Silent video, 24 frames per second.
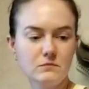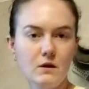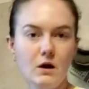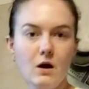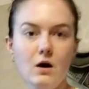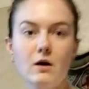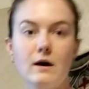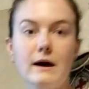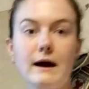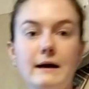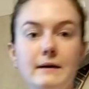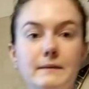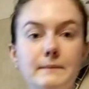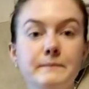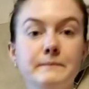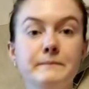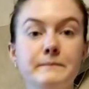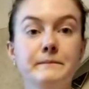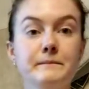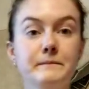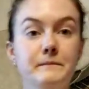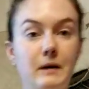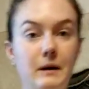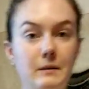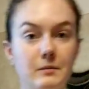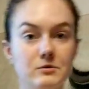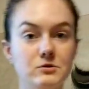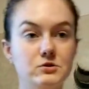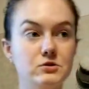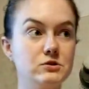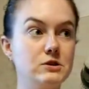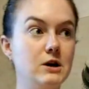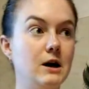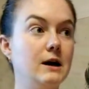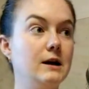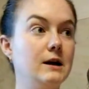Okay, peppers are
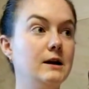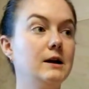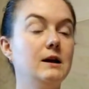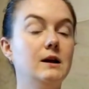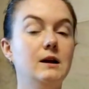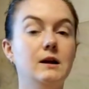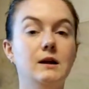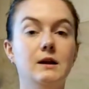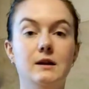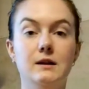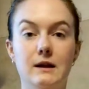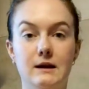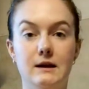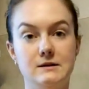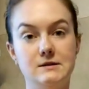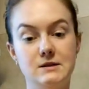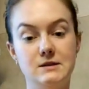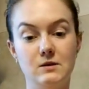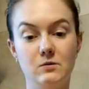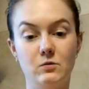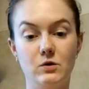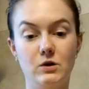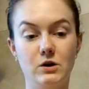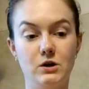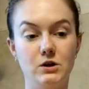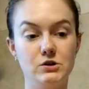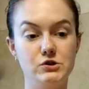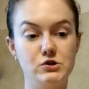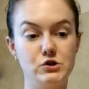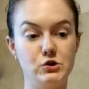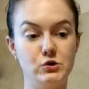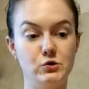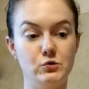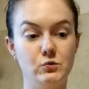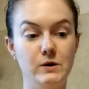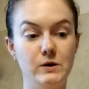done. Next thing we're gonna
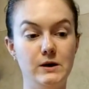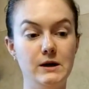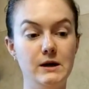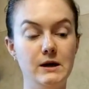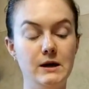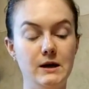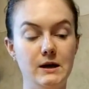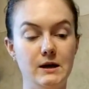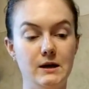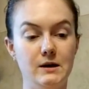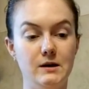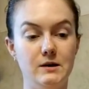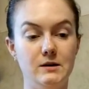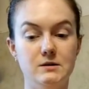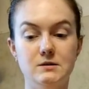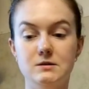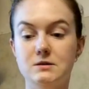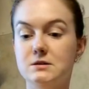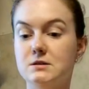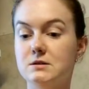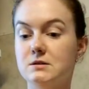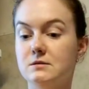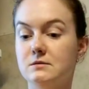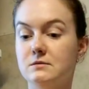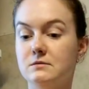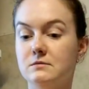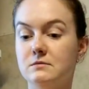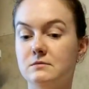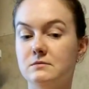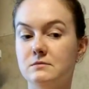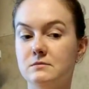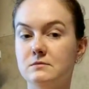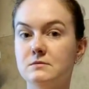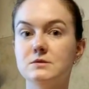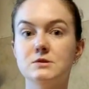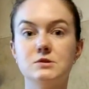do is
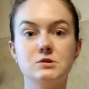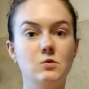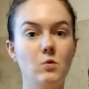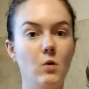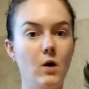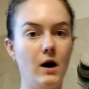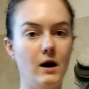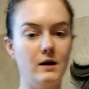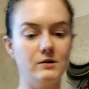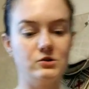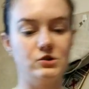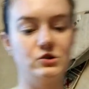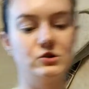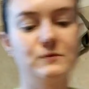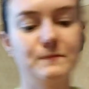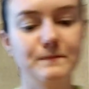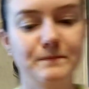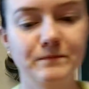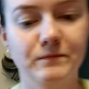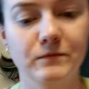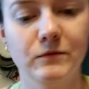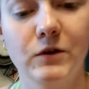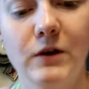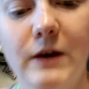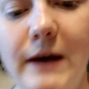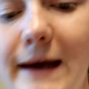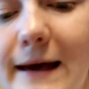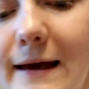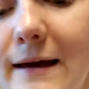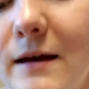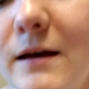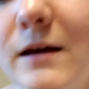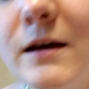squash, okay?